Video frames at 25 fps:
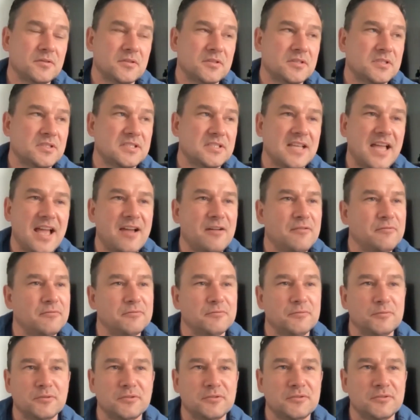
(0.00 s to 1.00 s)
the
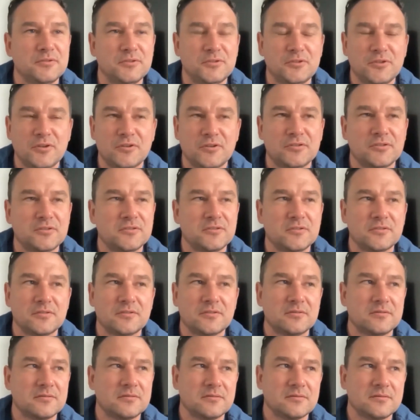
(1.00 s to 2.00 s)
sound was just
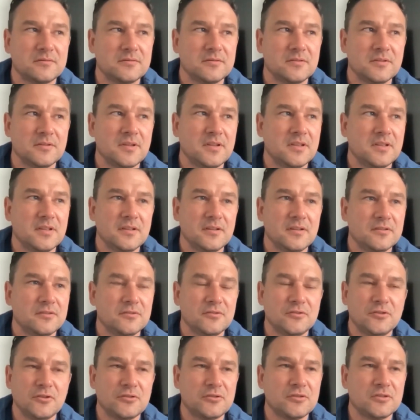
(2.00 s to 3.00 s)

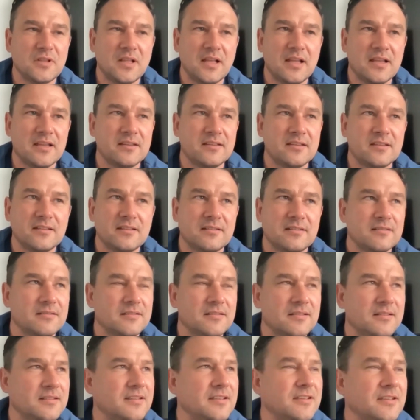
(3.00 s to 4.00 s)
just like
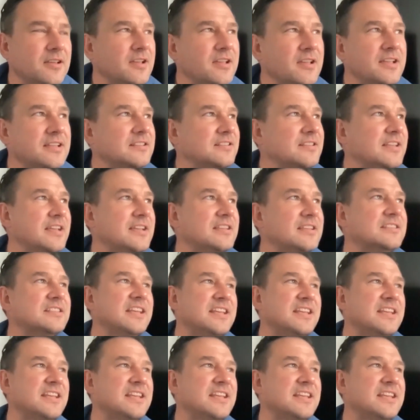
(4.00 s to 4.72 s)
it's it's